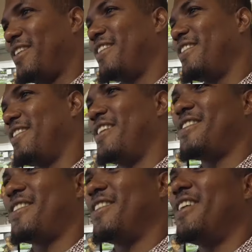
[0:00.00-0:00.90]
Okay.
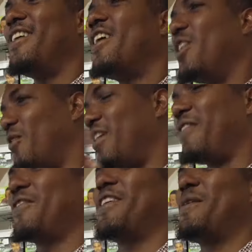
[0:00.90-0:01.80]
Love
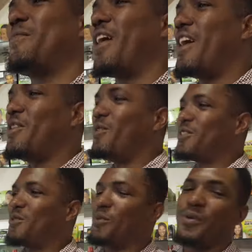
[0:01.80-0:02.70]
Africa on
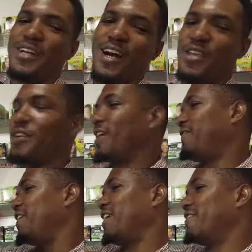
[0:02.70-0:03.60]
YouTube, and you can find